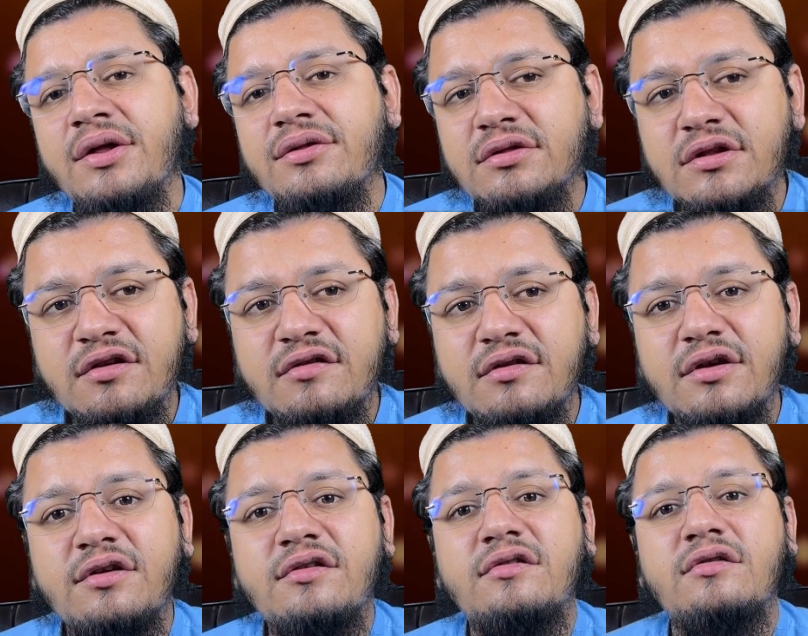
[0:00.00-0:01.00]
this
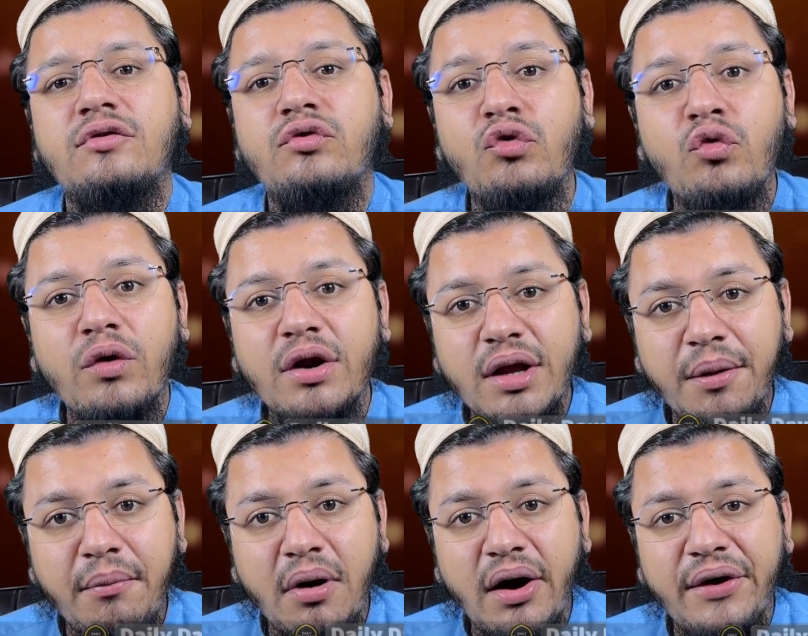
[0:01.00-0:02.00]
is your
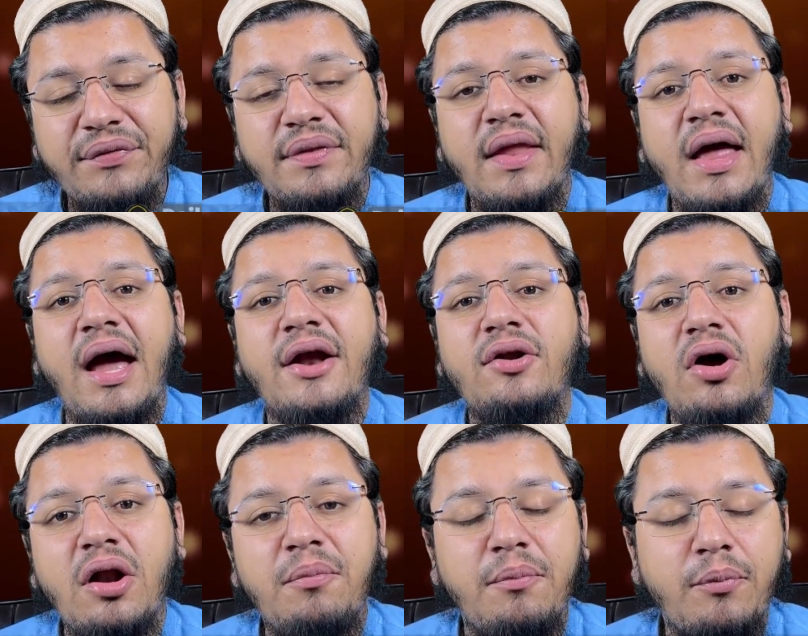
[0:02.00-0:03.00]
iman that
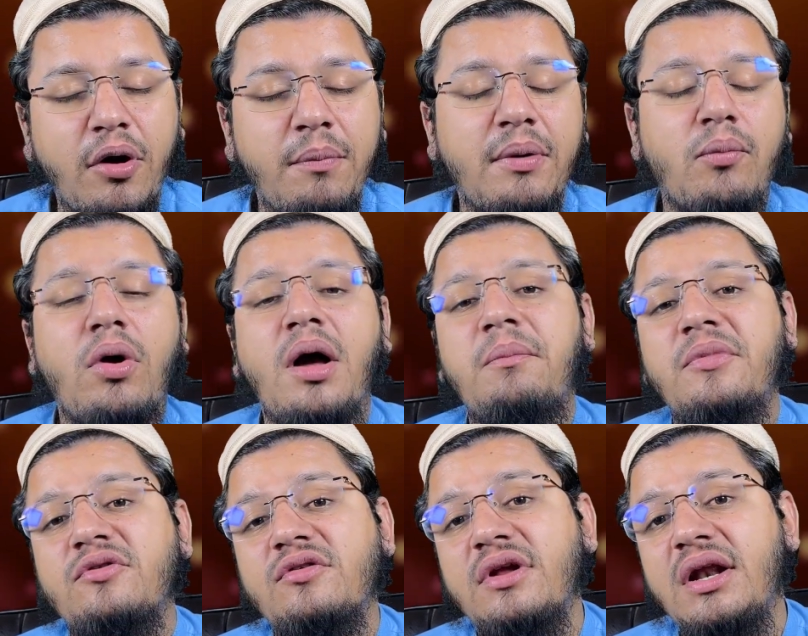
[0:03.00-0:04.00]
our Prophet Muhammad
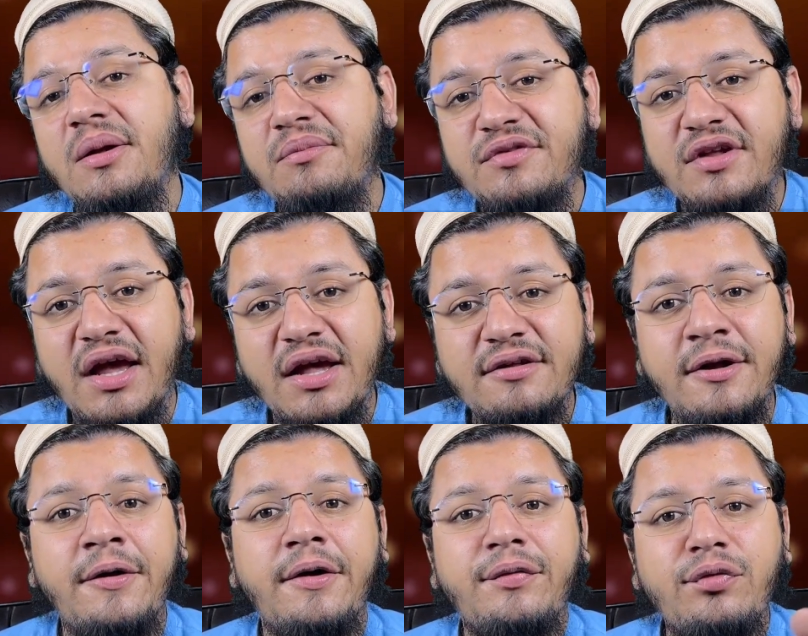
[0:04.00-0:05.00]
says
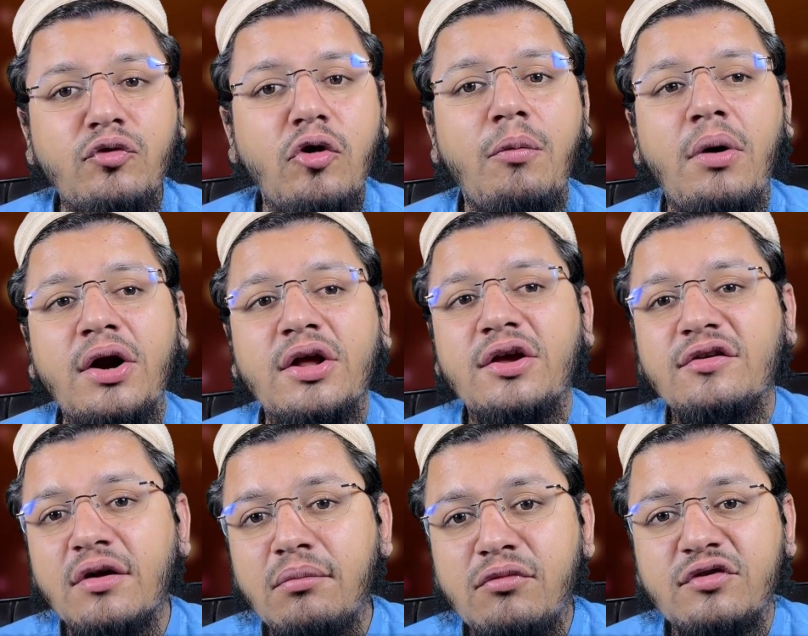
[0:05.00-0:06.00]
nobody is
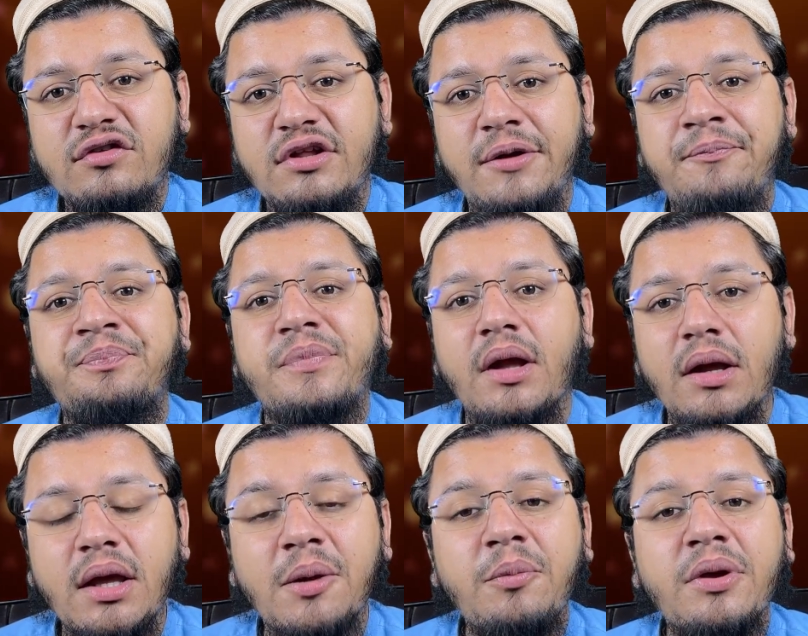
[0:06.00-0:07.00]
a Muslim
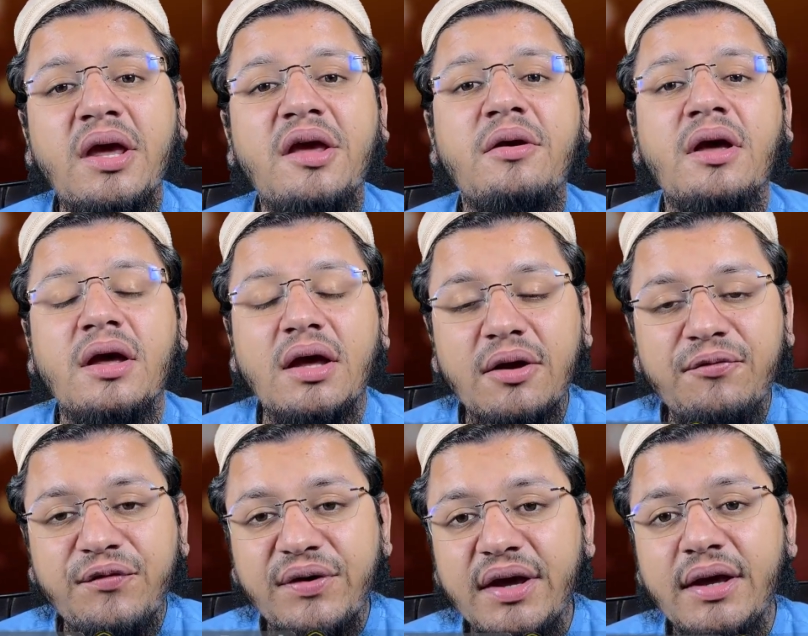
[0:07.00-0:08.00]
if
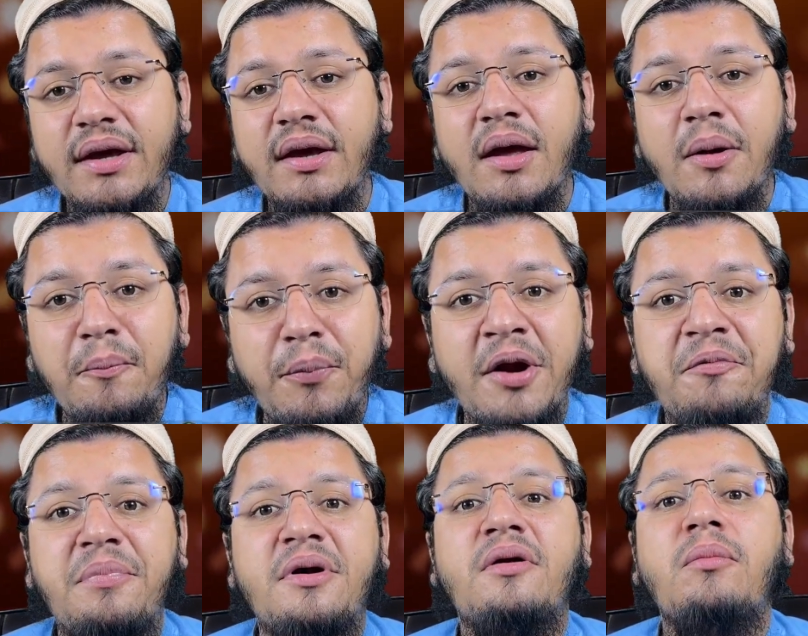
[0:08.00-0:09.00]
he
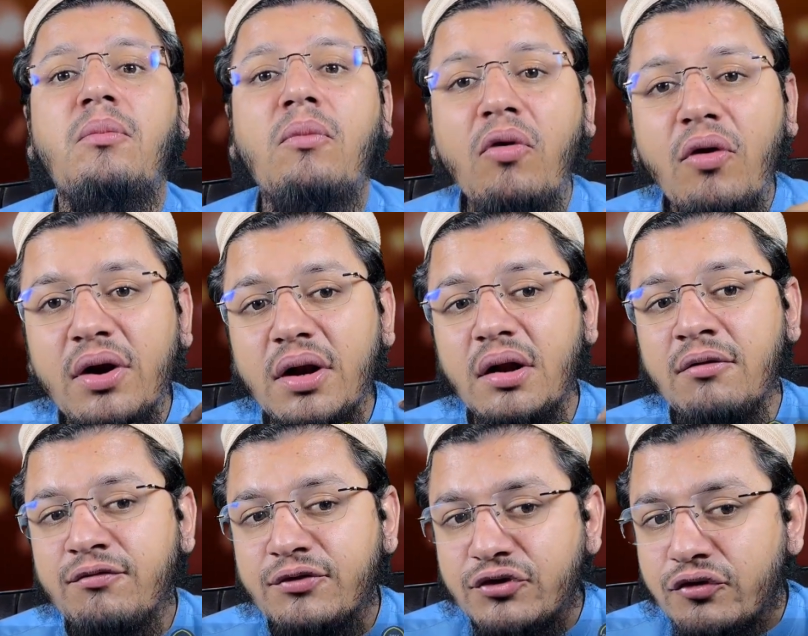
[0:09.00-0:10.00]
prefer more
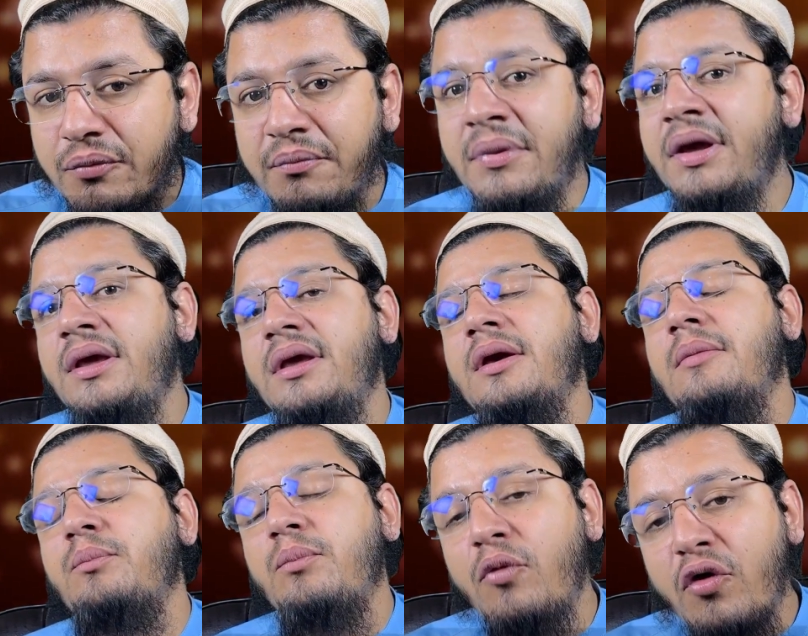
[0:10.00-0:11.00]
love to me
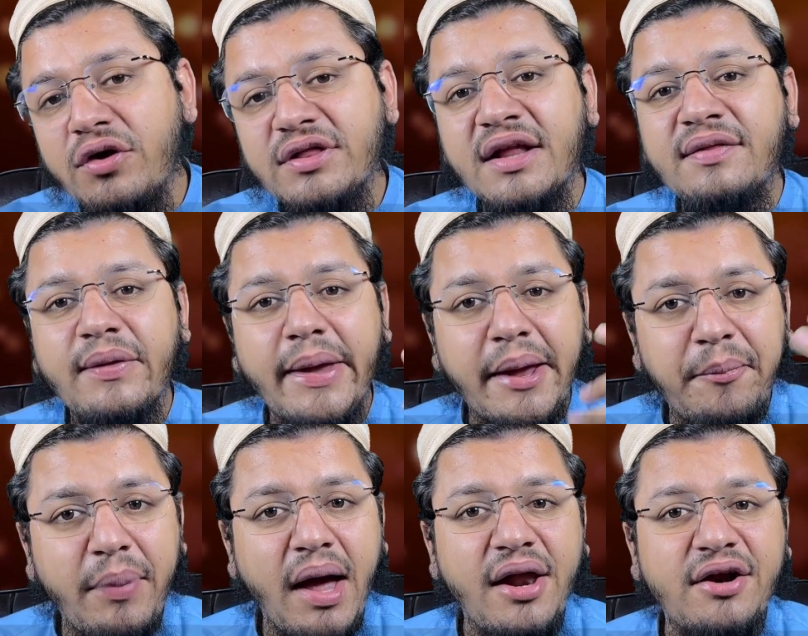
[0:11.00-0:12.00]
more than their
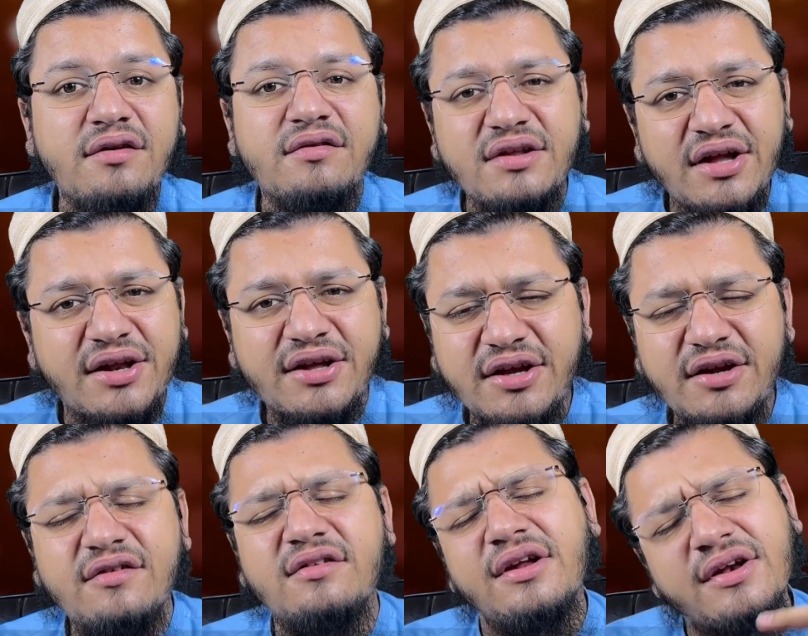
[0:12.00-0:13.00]
parents, their
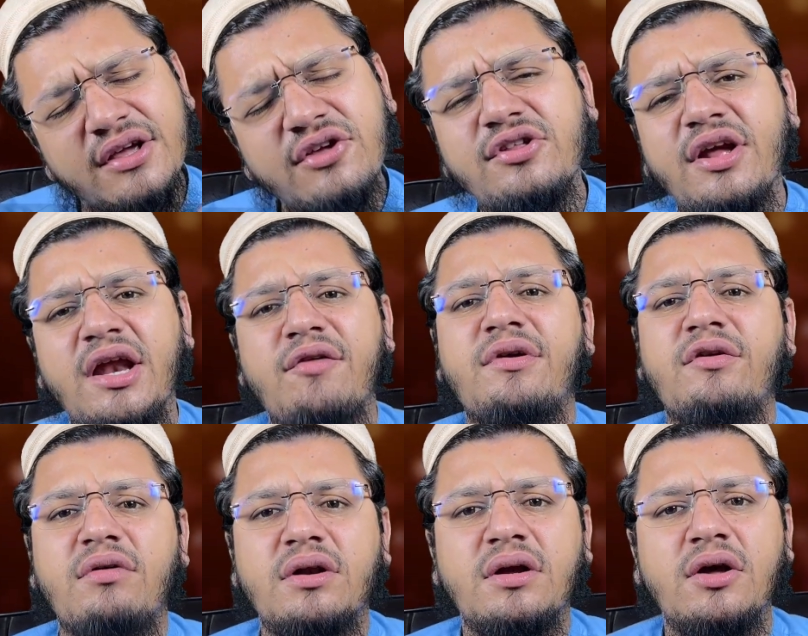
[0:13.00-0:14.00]
kids, and each and everyone.